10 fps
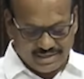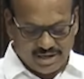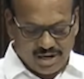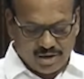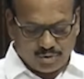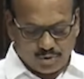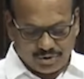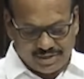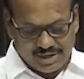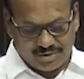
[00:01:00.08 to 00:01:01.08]
is
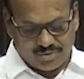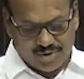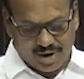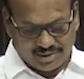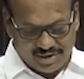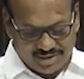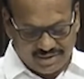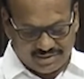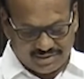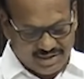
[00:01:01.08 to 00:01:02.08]
crucial to
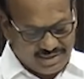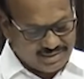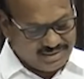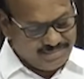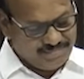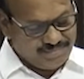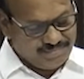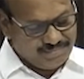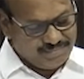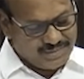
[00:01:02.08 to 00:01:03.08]
acknowledge that
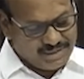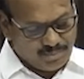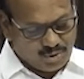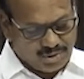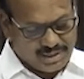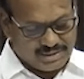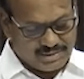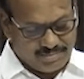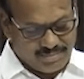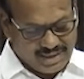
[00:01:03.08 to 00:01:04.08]
this progress
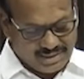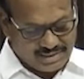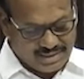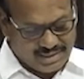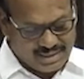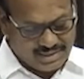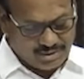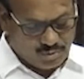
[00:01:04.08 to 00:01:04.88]
brings its